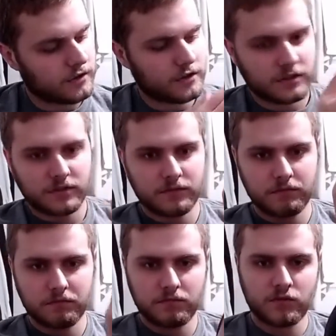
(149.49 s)
It's just
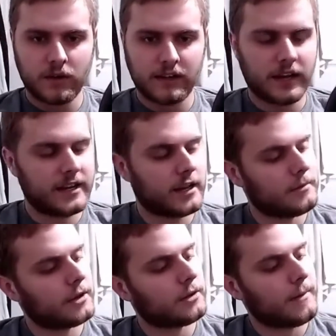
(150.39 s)
straight line down the
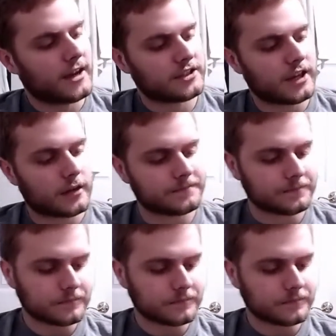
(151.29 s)
middle bash there.